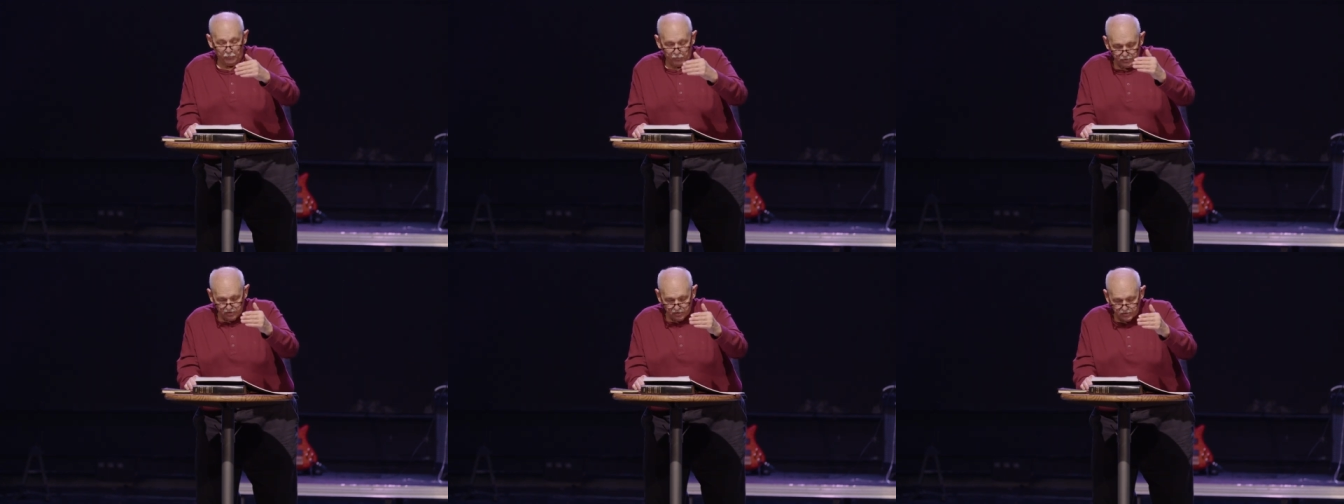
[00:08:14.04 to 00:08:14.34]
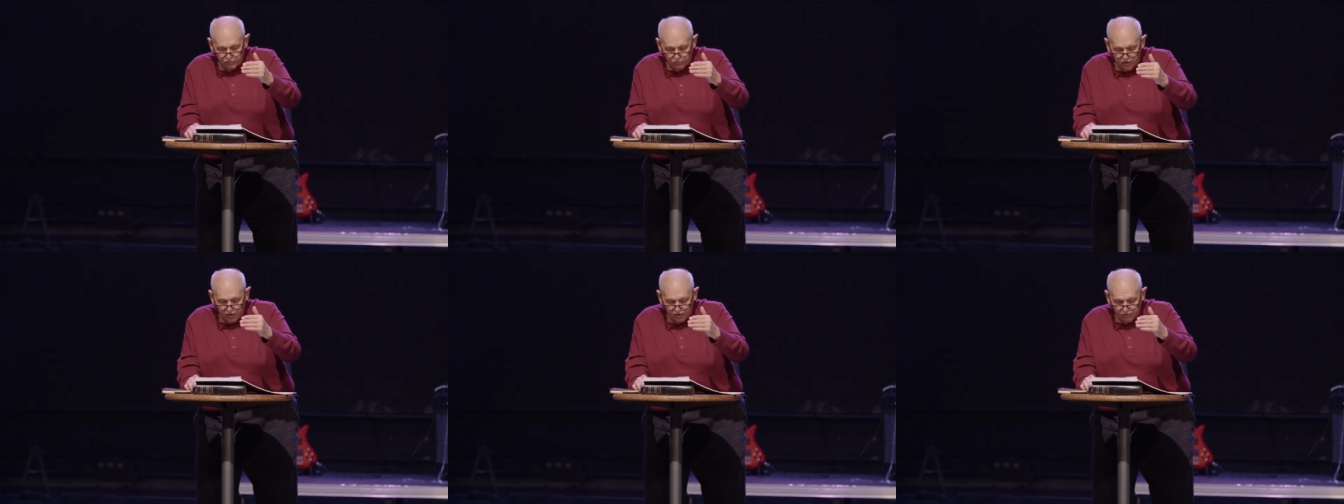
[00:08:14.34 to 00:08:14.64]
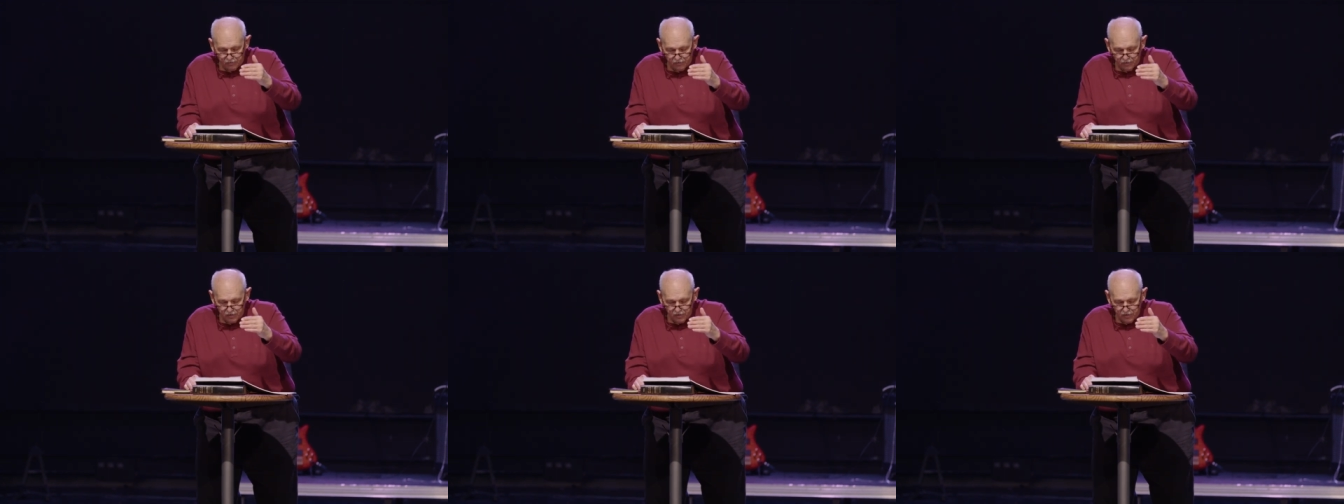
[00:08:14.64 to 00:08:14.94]
we just read
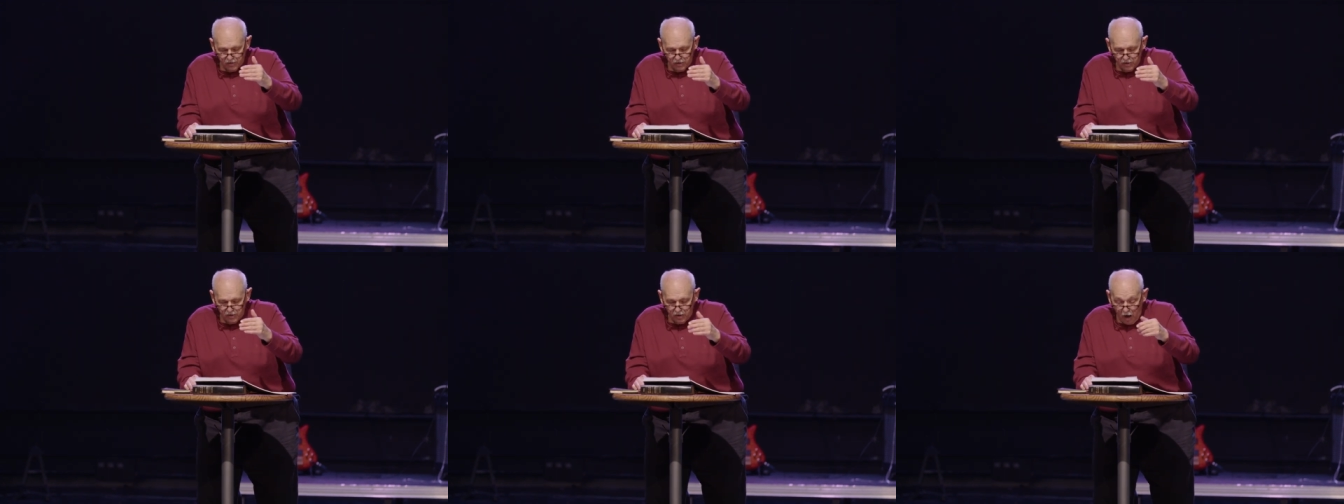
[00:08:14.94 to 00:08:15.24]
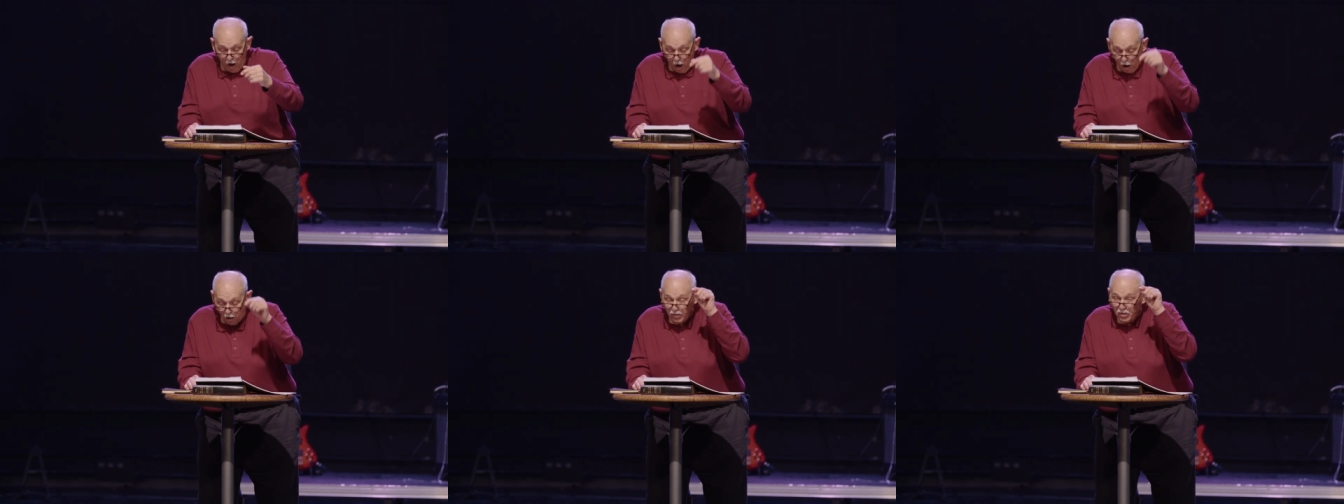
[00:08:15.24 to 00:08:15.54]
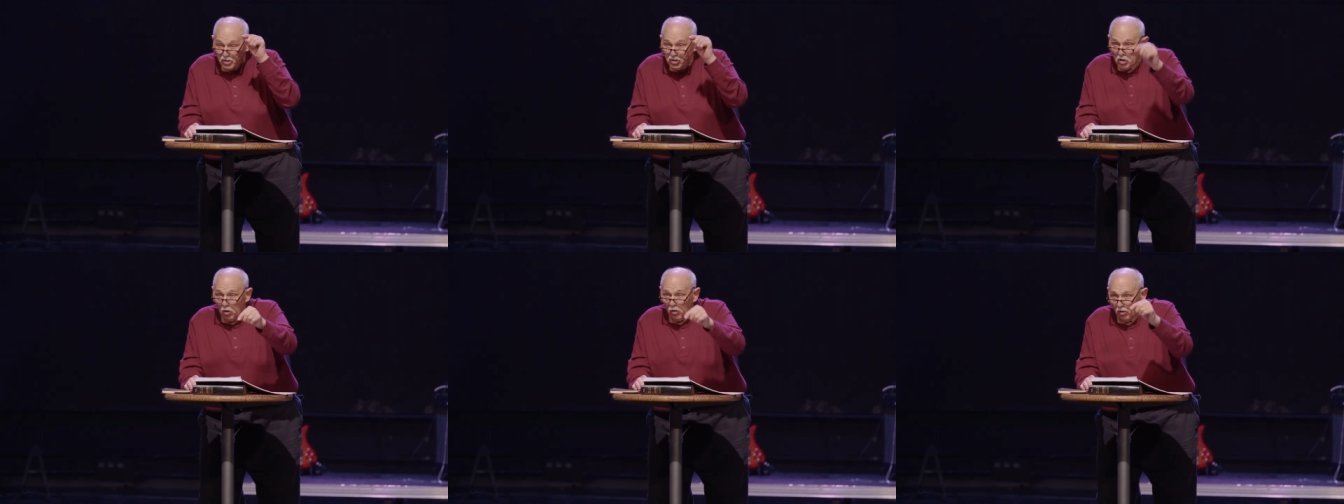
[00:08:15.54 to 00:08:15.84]
are
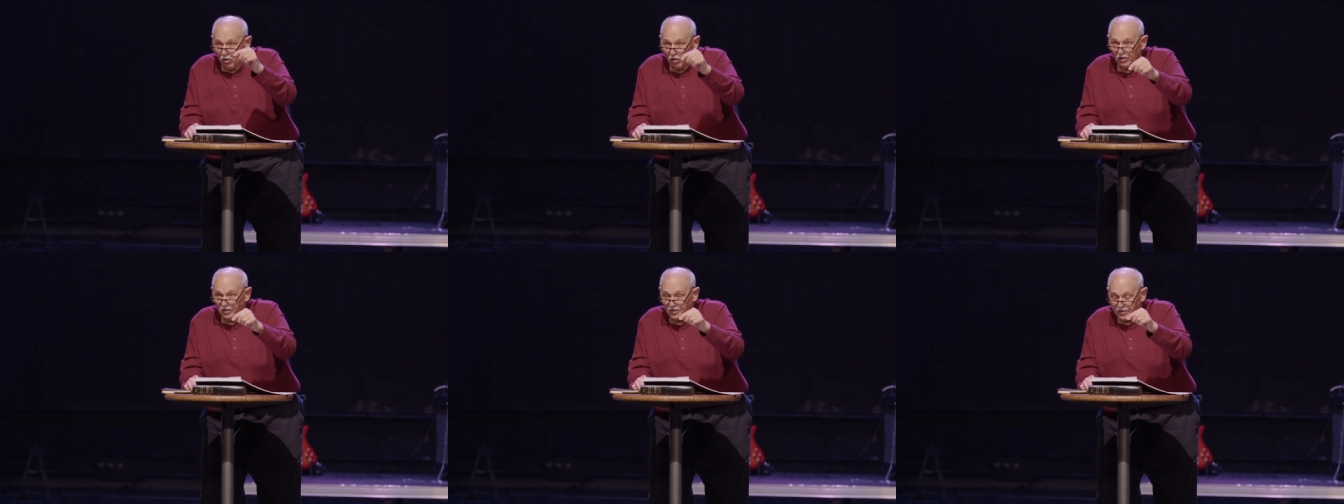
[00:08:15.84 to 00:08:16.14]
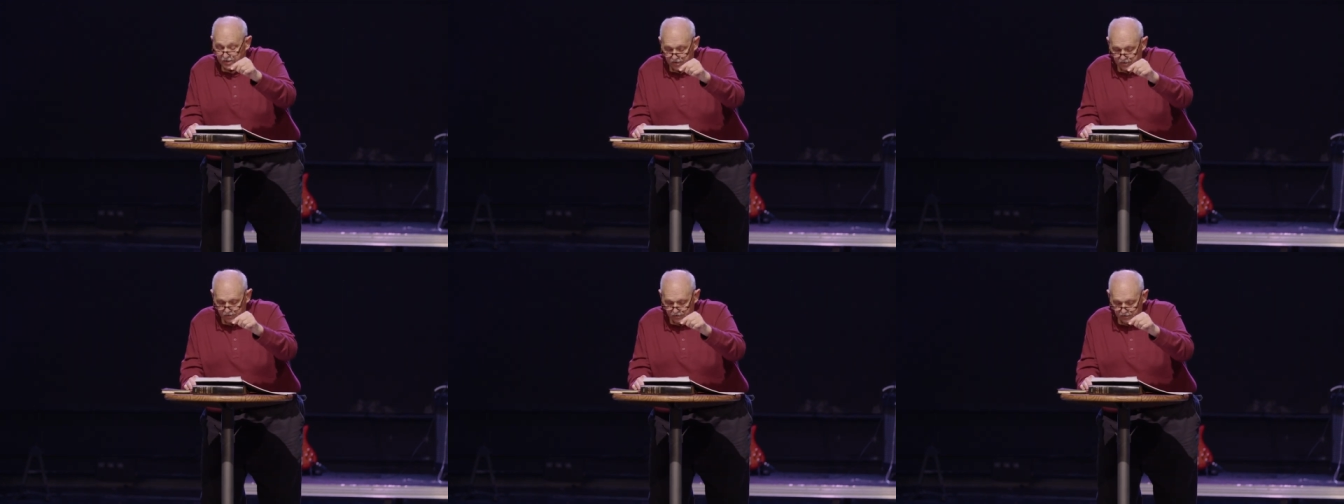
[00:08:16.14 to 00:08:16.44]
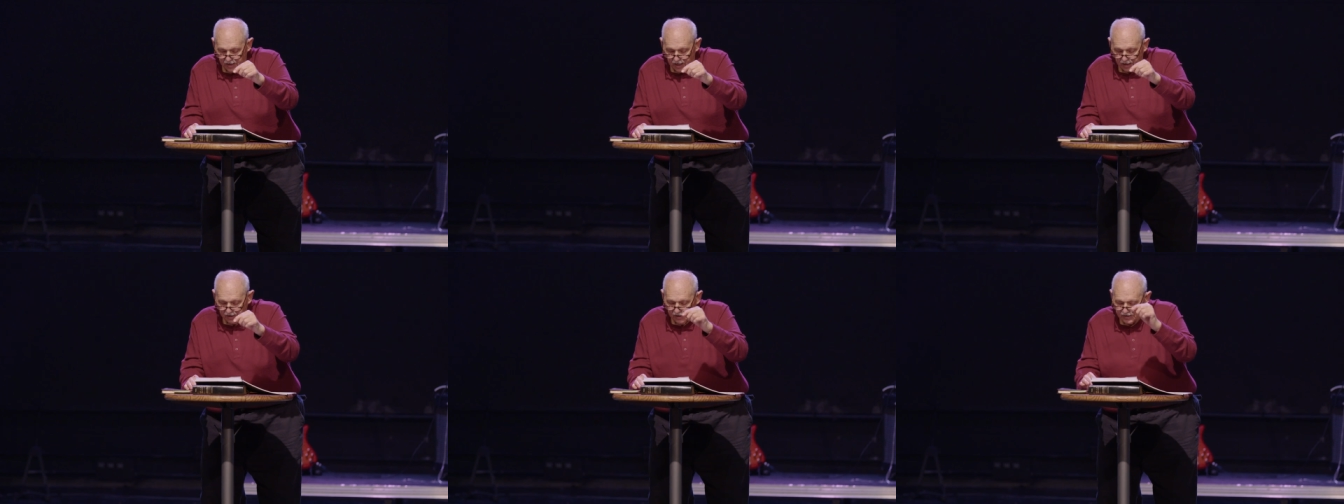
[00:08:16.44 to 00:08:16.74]
yours,
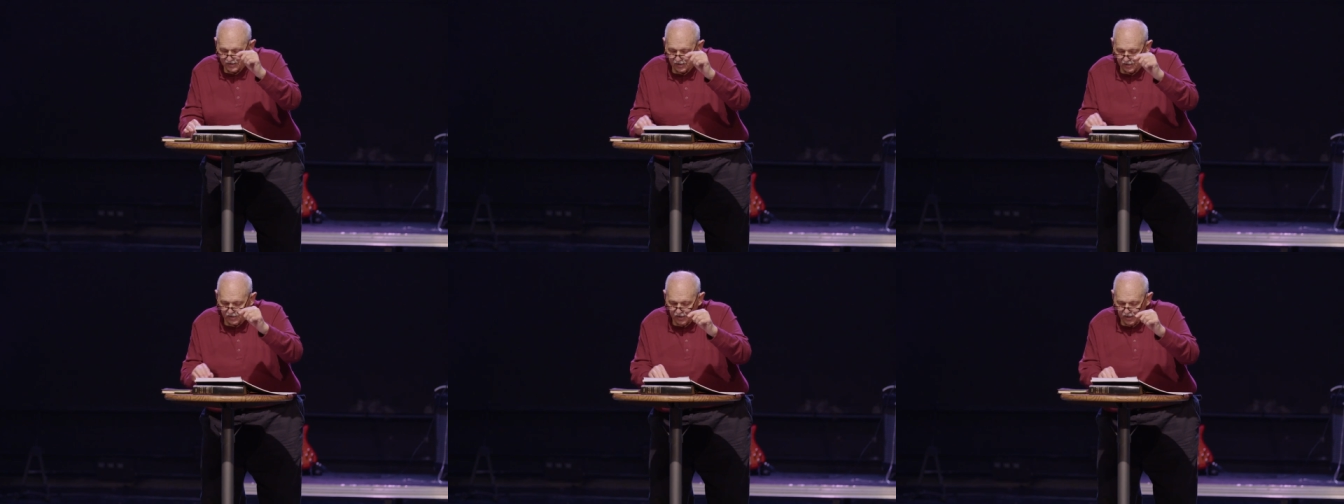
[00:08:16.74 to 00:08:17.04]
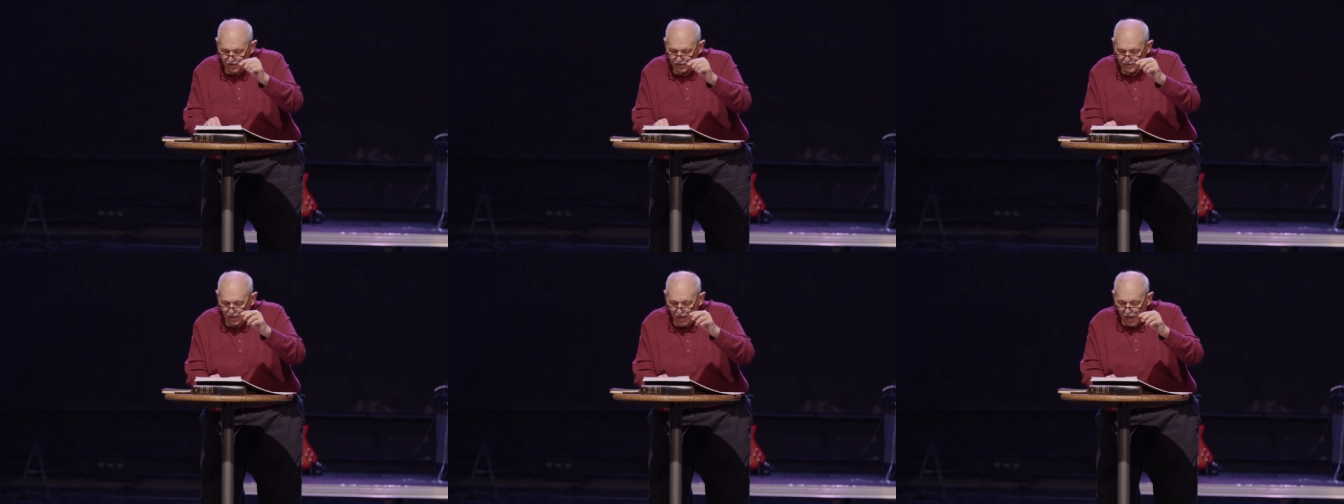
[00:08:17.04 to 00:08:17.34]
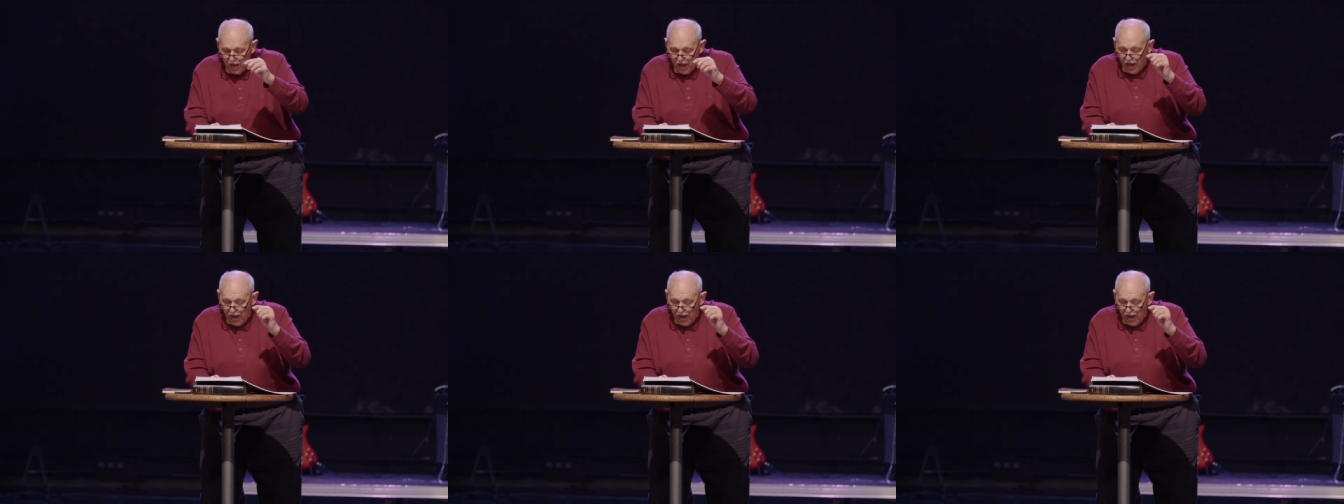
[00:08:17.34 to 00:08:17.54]
and listen to this,